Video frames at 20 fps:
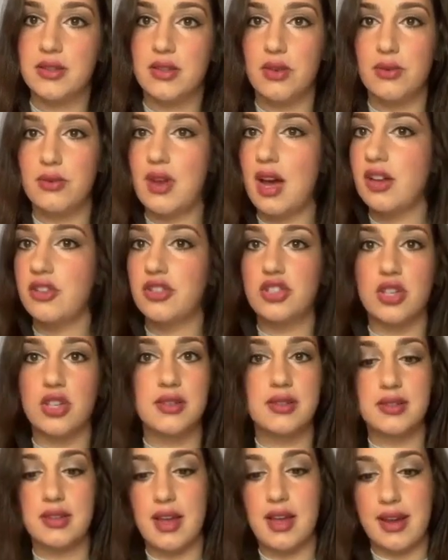So not
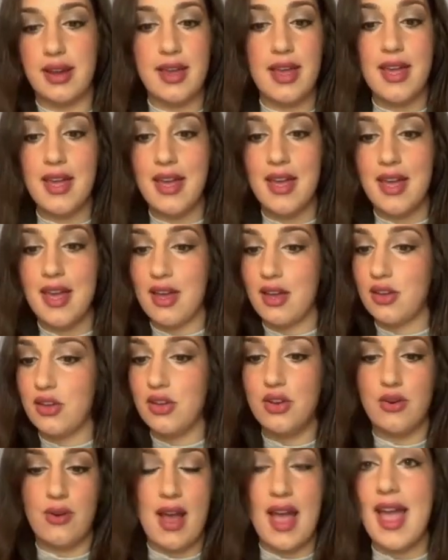just like,
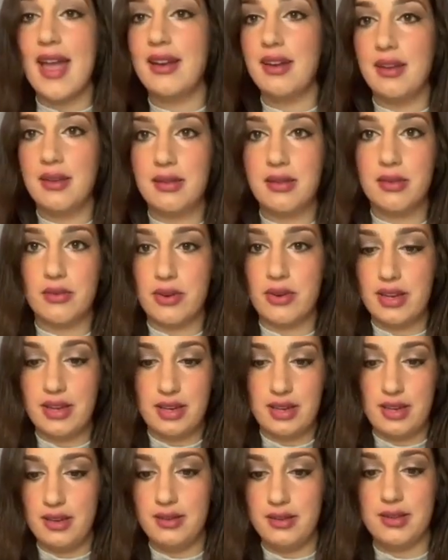you know, any three
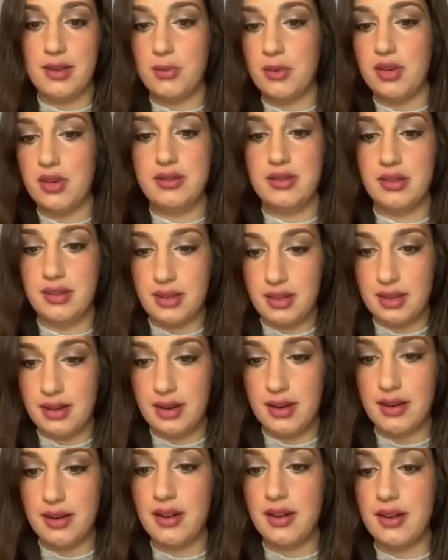E's, I'm going to delete
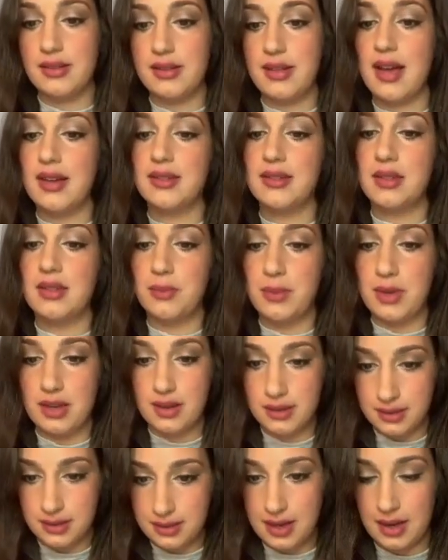it. It has to be
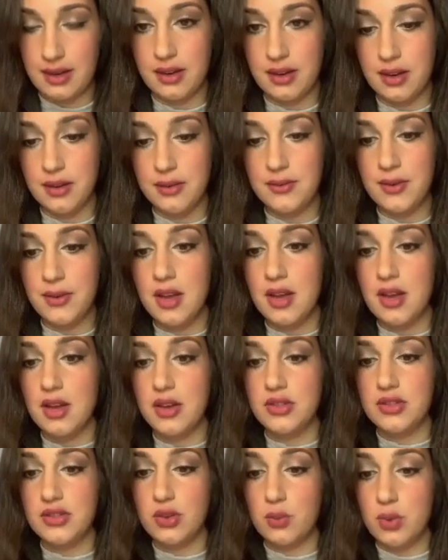consecutive.
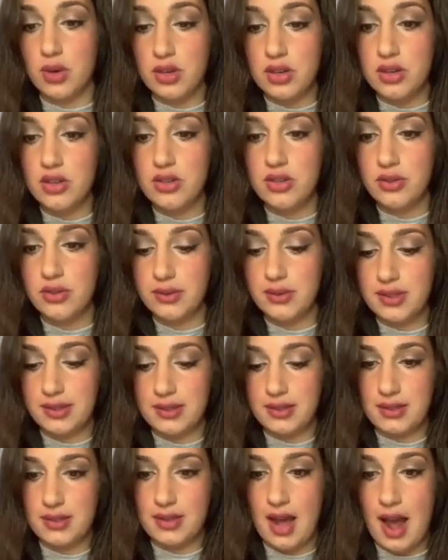So we're going to use a
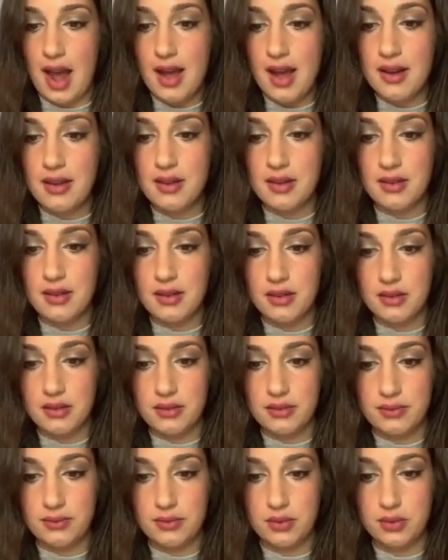stack,
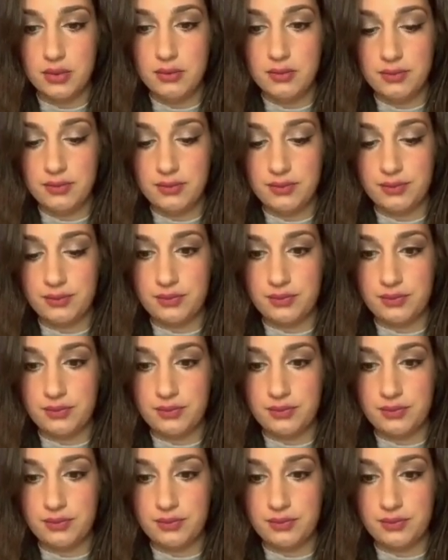oh,